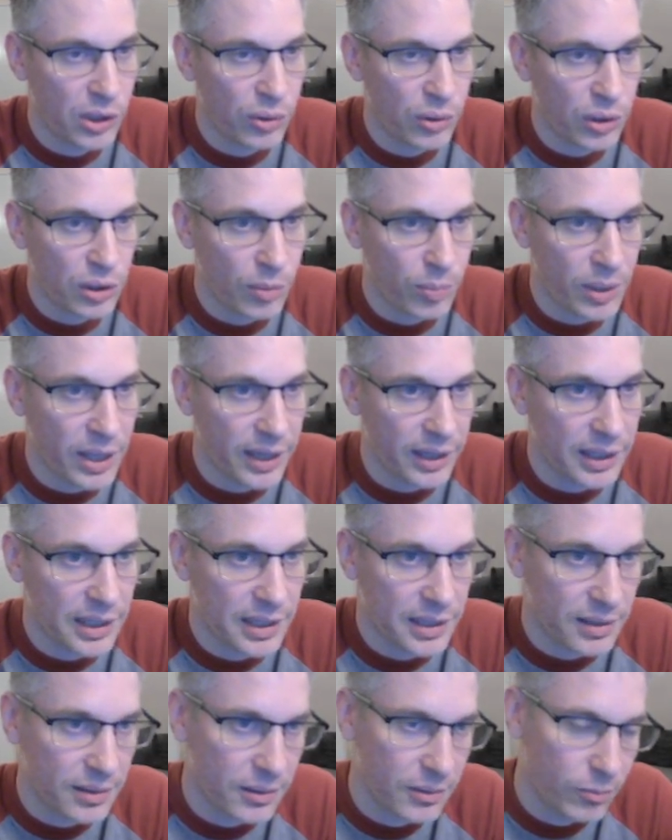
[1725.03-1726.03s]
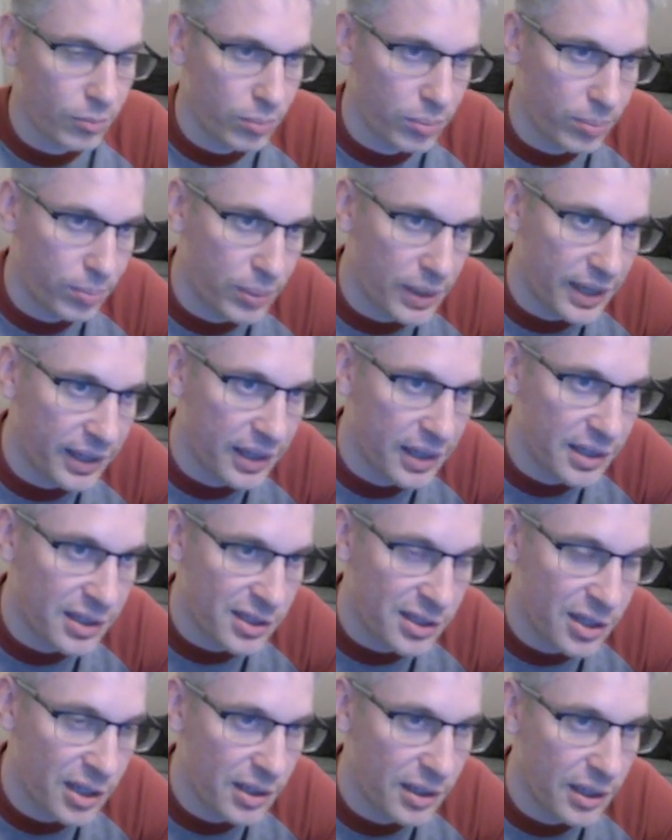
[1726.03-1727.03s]
black king's
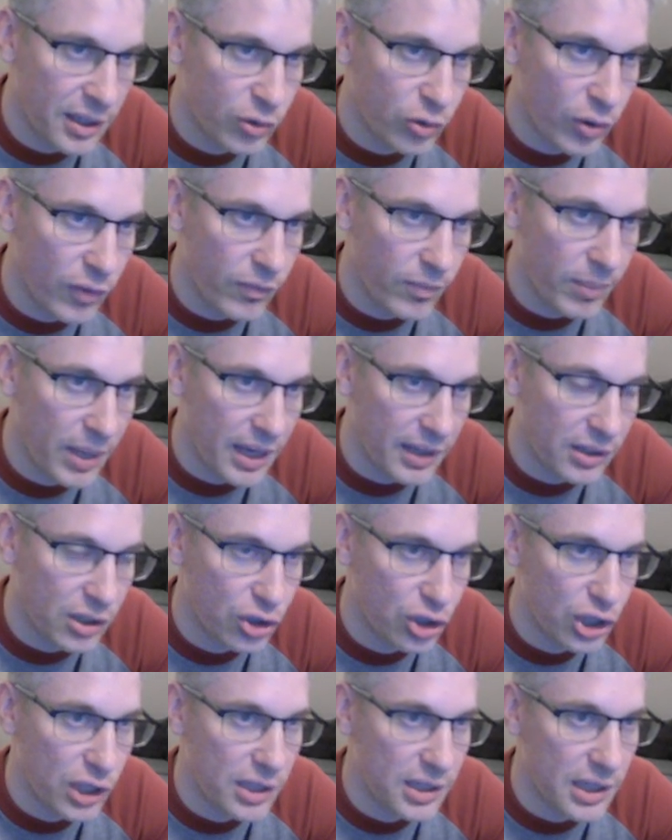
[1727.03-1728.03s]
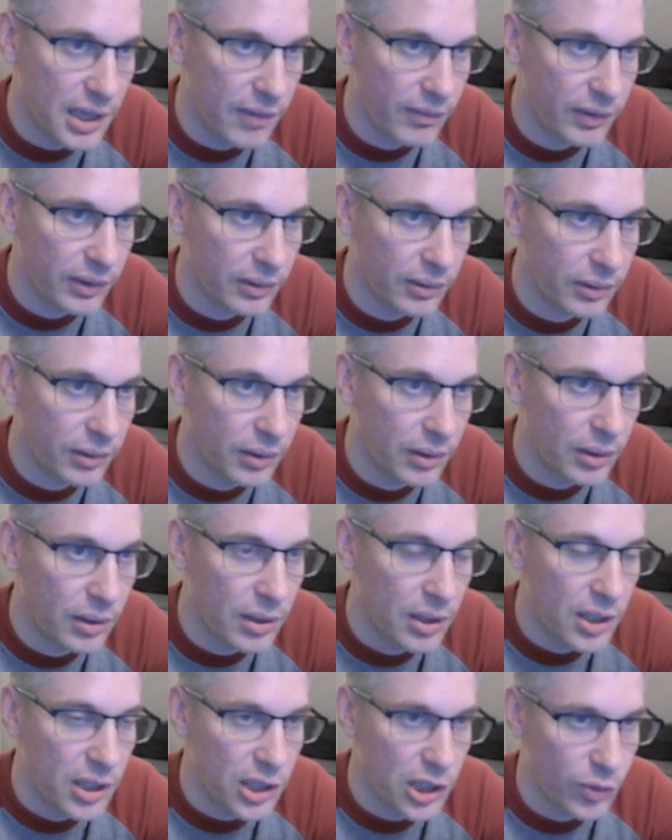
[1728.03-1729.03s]
got to get driven back to g7.
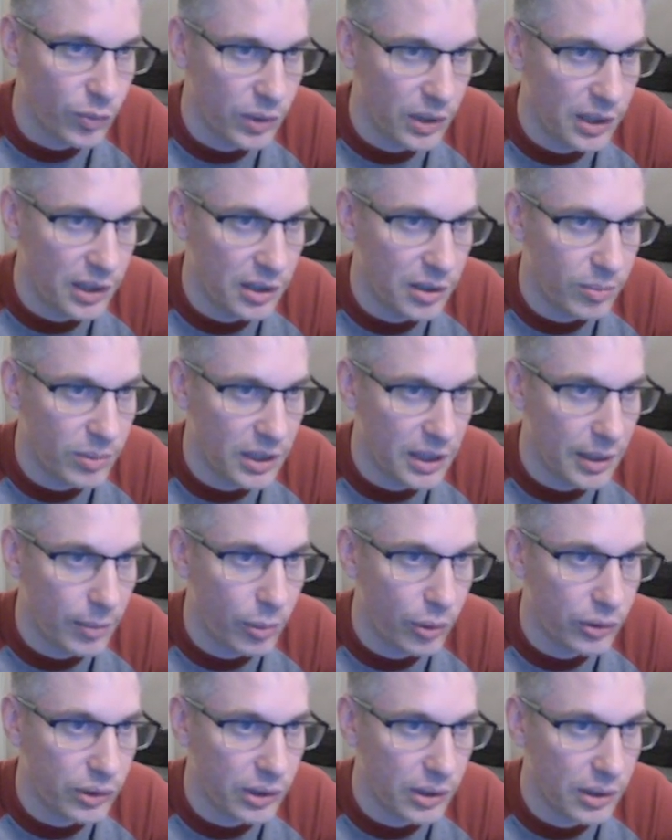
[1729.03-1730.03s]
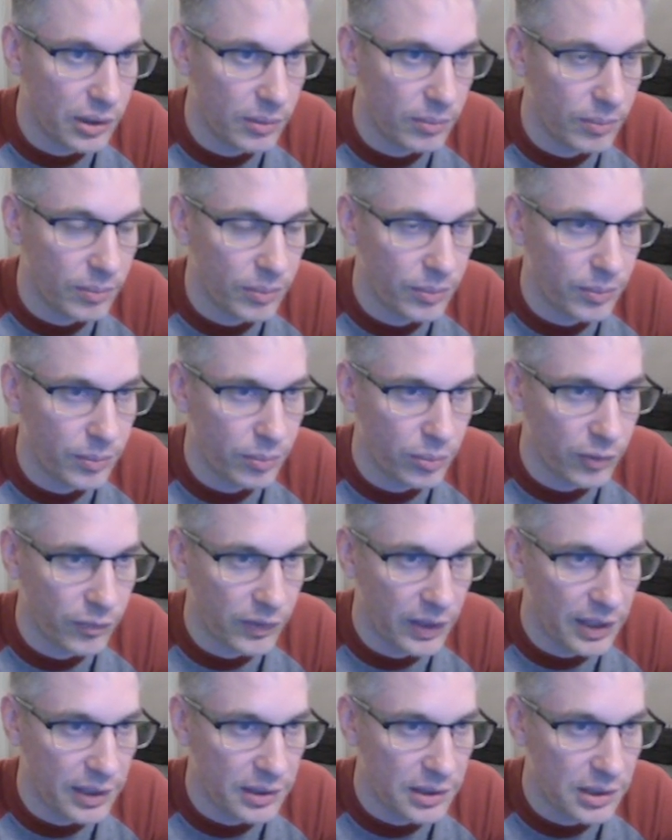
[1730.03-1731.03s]
So we need to be able to
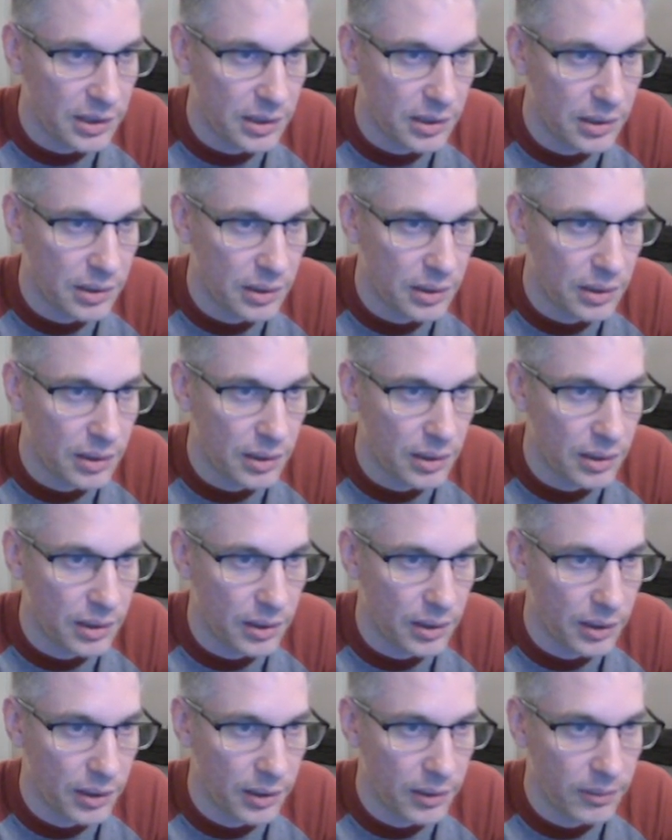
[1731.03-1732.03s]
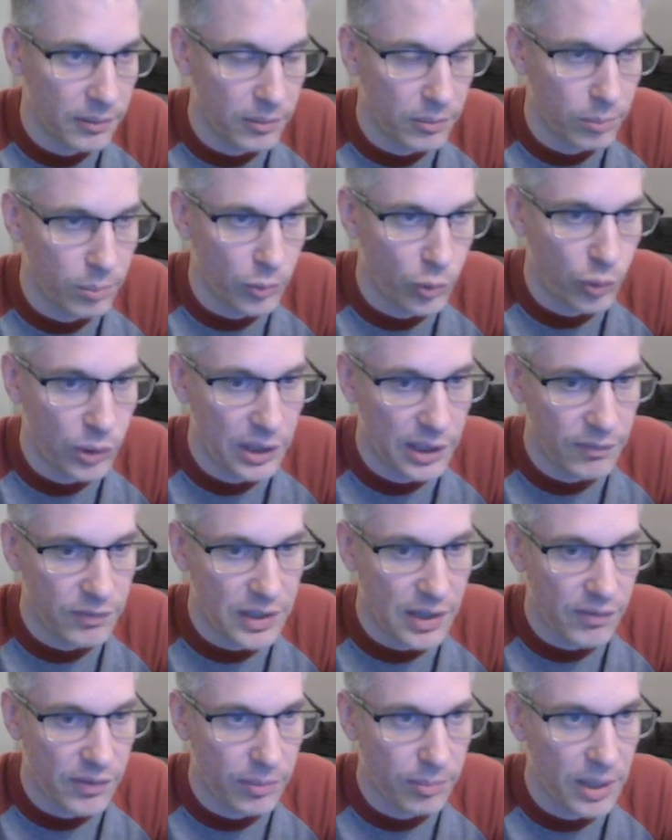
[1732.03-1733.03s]
prevent queen
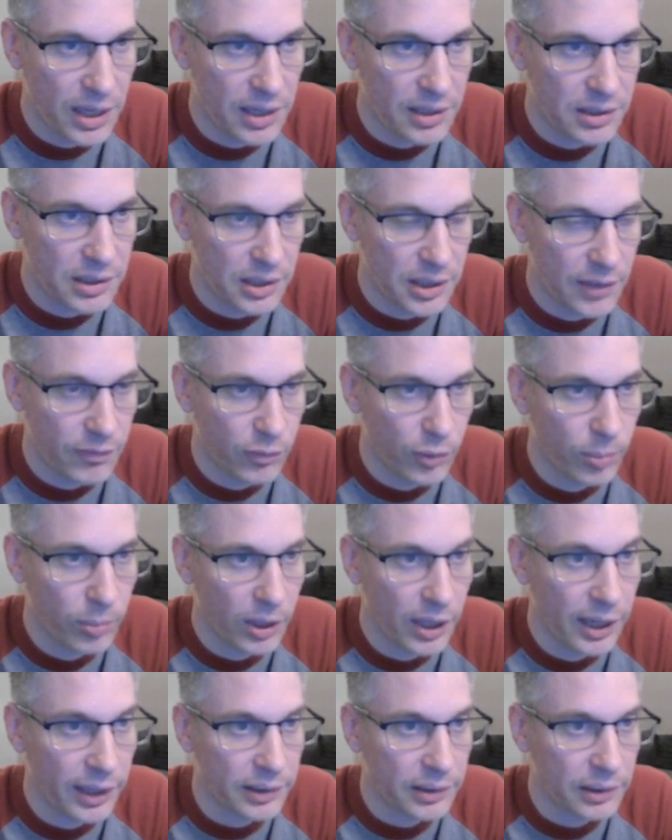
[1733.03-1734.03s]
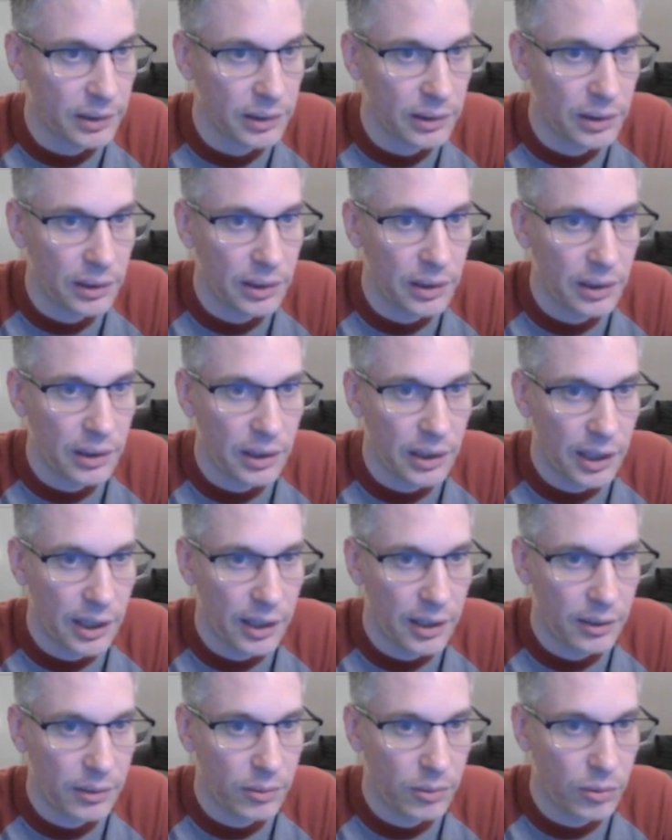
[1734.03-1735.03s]
f7 mate for black.
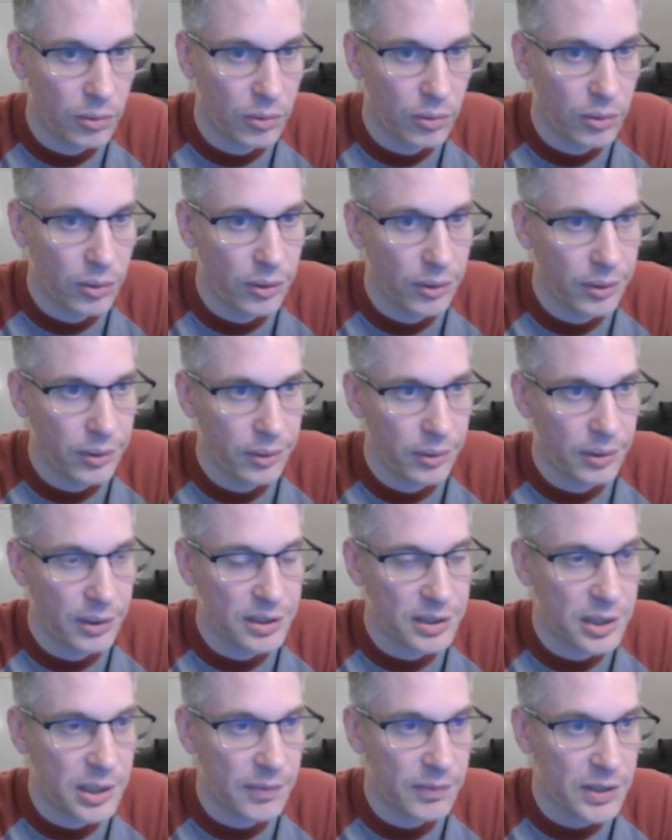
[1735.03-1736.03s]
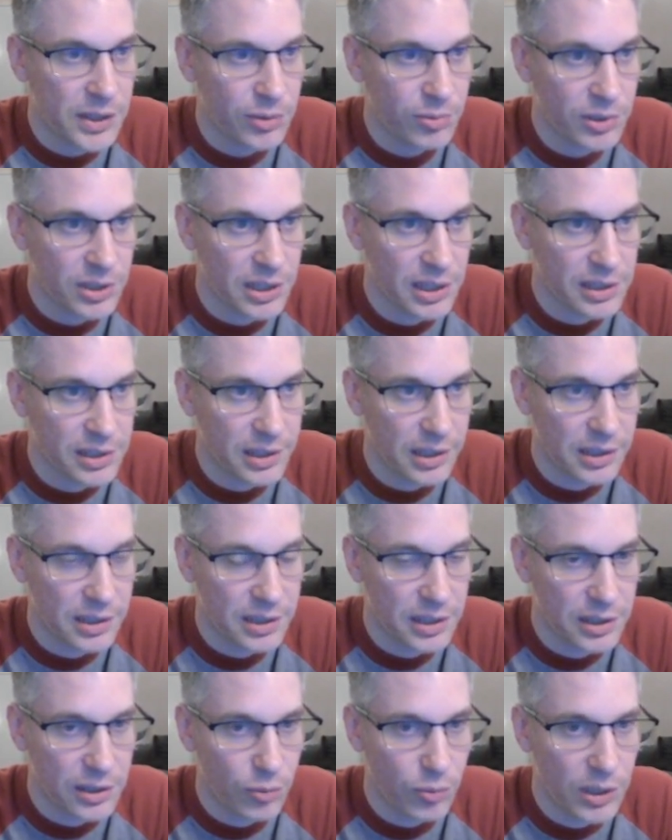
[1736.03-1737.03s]
And the stiffest resistance
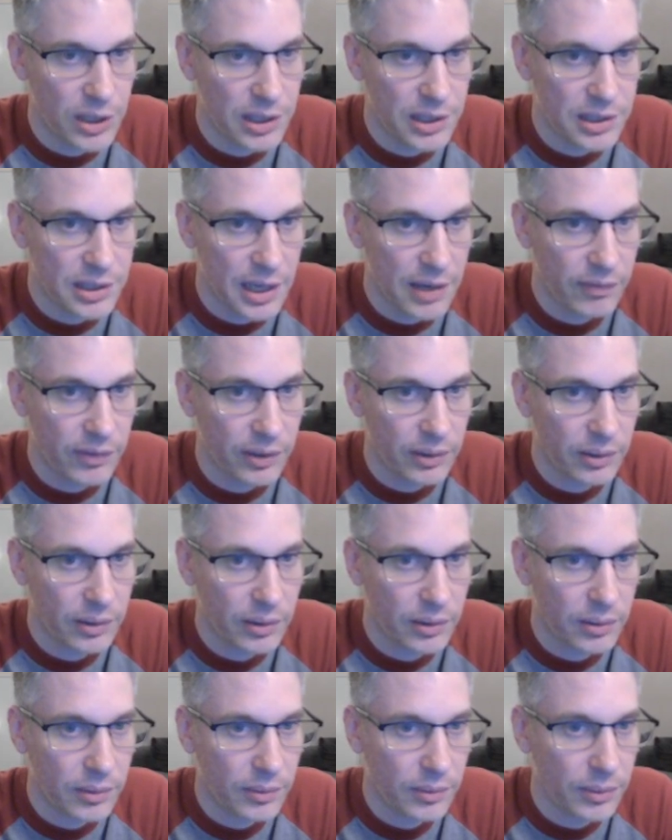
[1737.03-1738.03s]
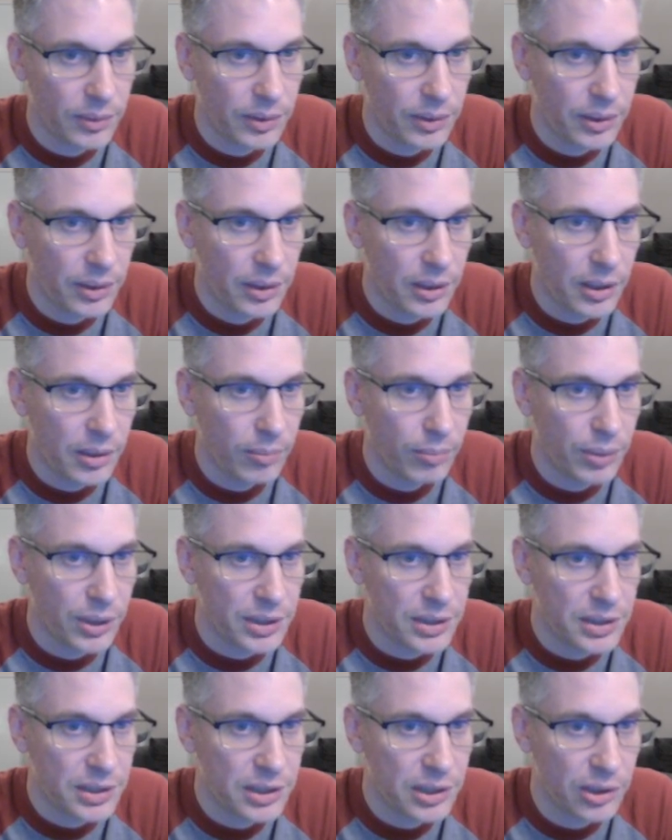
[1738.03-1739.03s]
is queen e7. But
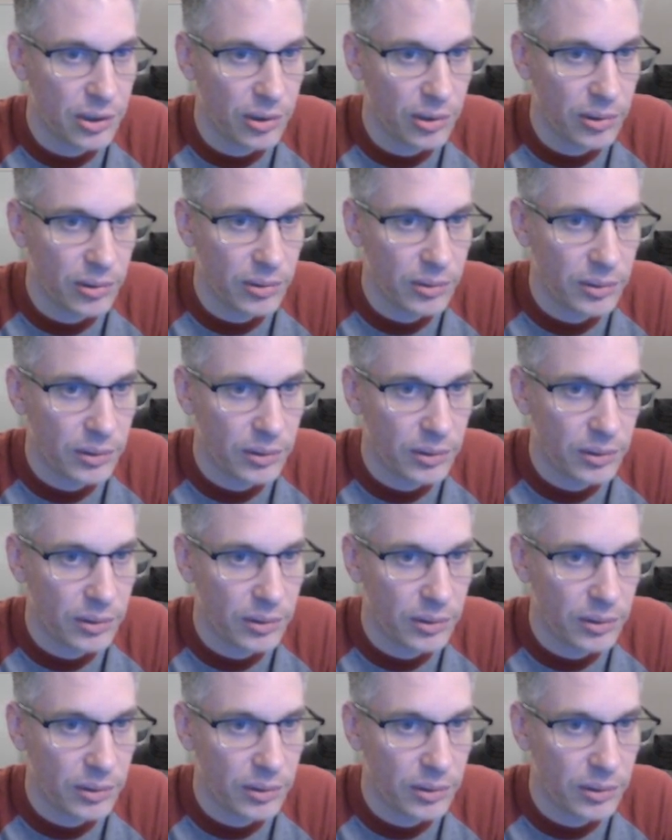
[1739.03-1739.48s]
still,